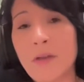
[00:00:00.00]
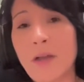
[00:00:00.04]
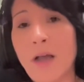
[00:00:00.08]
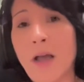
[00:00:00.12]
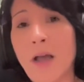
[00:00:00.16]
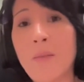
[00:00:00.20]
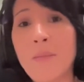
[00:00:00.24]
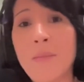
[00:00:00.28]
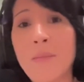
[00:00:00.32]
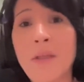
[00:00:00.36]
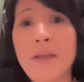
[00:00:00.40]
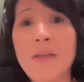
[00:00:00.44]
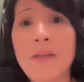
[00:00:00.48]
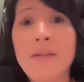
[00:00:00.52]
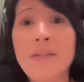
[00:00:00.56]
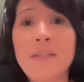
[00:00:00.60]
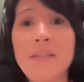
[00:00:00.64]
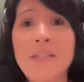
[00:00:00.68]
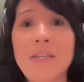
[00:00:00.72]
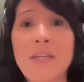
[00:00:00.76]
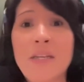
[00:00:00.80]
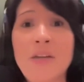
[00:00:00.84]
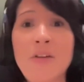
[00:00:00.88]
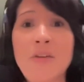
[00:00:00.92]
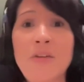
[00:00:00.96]
I'm not going to
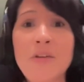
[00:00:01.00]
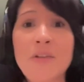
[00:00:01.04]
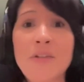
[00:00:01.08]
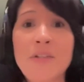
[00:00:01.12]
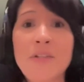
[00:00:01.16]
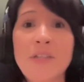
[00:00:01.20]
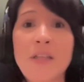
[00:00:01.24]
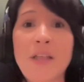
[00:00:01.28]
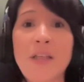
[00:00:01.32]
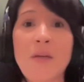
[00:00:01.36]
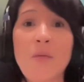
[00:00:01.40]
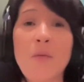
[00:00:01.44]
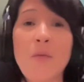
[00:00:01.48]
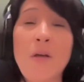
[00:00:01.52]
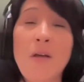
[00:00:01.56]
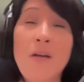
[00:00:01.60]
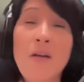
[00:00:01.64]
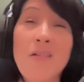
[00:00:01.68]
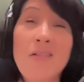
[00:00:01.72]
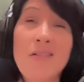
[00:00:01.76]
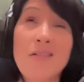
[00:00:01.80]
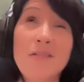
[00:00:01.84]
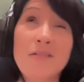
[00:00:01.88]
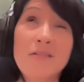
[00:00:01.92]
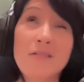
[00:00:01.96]
sit here and say,
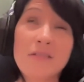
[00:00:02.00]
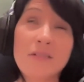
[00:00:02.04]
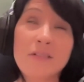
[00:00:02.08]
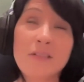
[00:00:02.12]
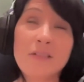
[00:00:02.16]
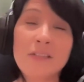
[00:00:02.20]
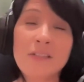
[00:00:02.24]
well,